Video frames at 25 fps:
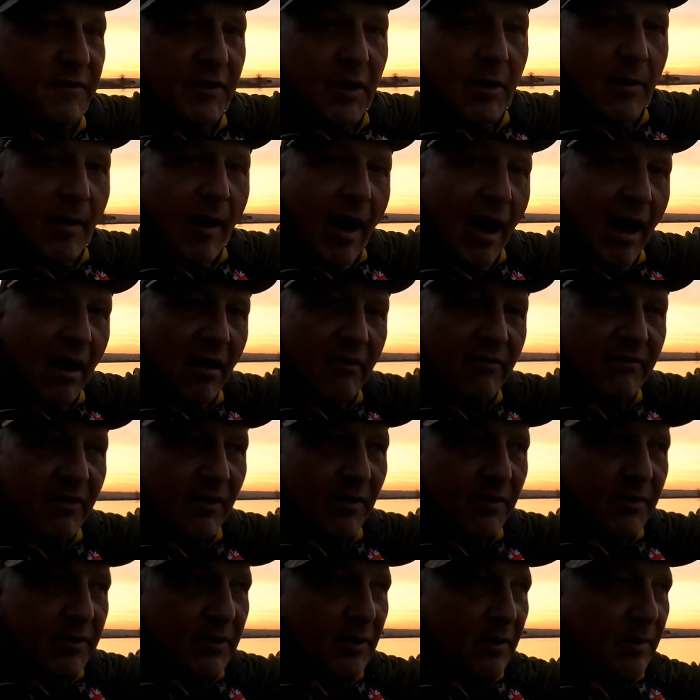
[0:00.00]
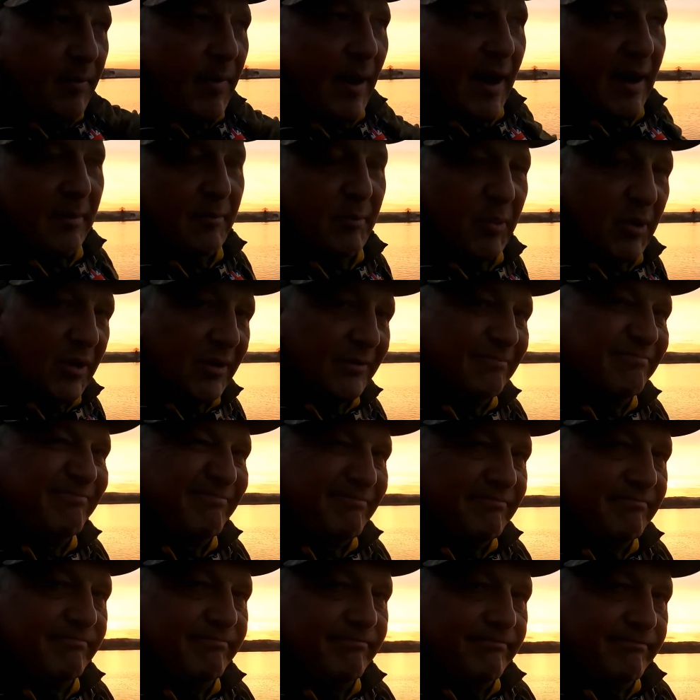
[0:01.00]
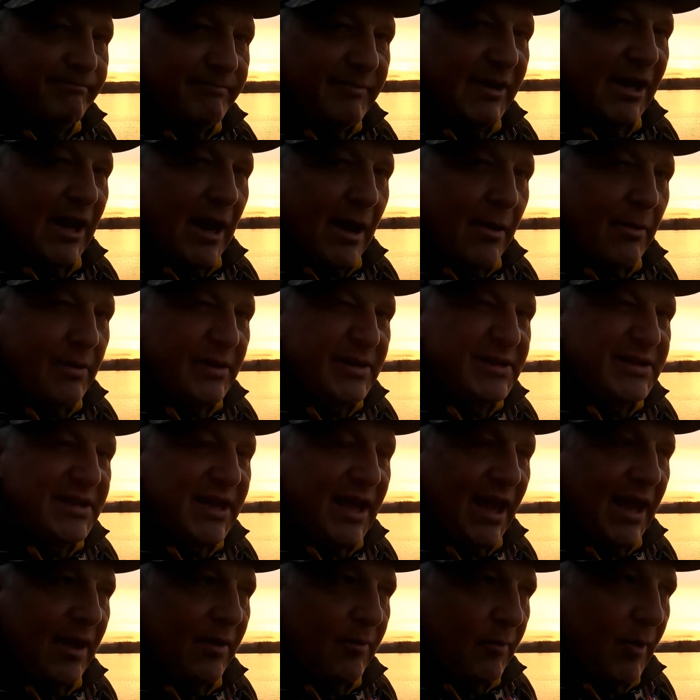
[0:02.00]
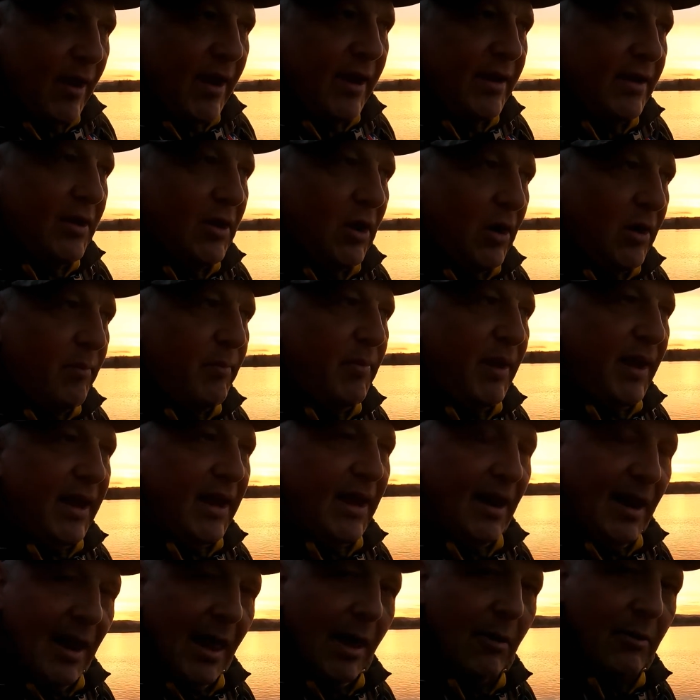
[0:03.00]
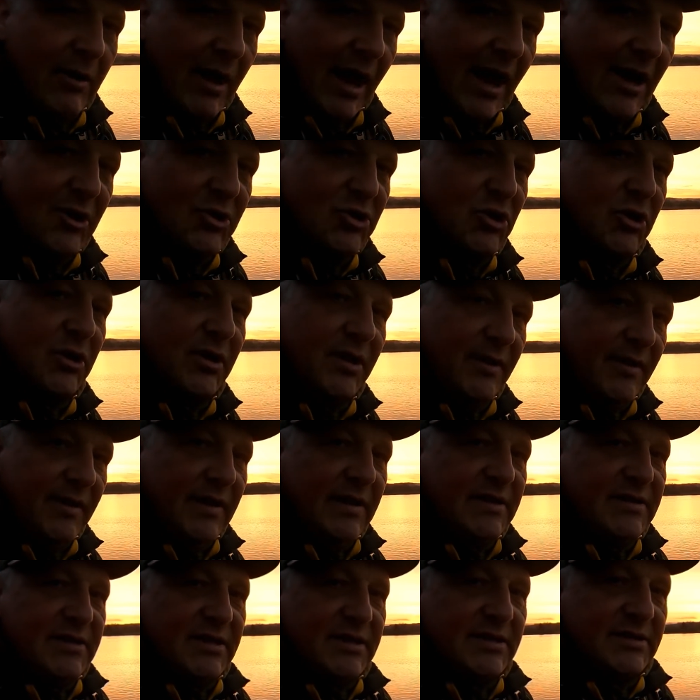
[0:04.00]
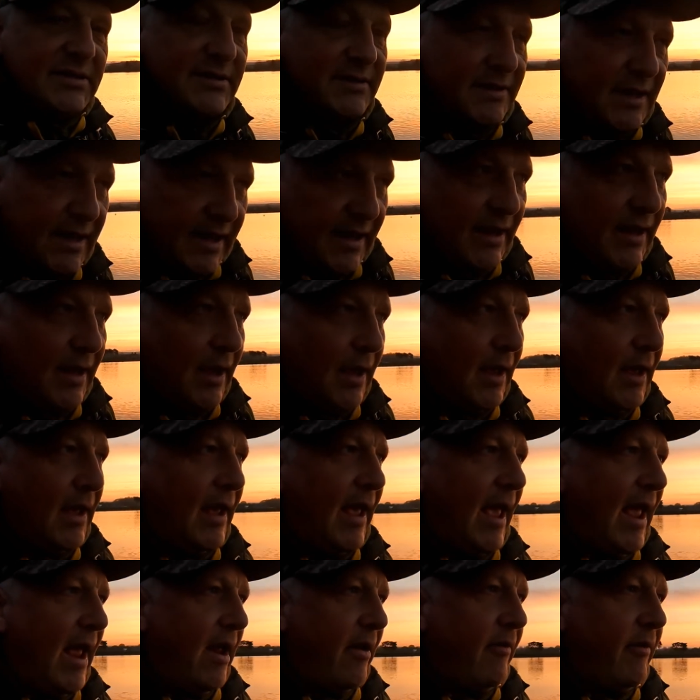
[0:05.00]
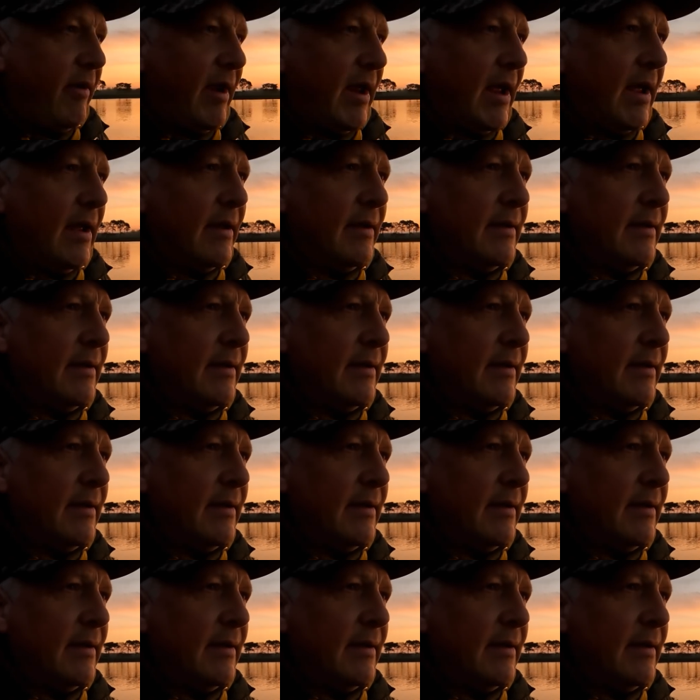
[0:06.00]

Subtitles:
few over on the other bank. But you know, it's key where you've got to be in location, and this is the area.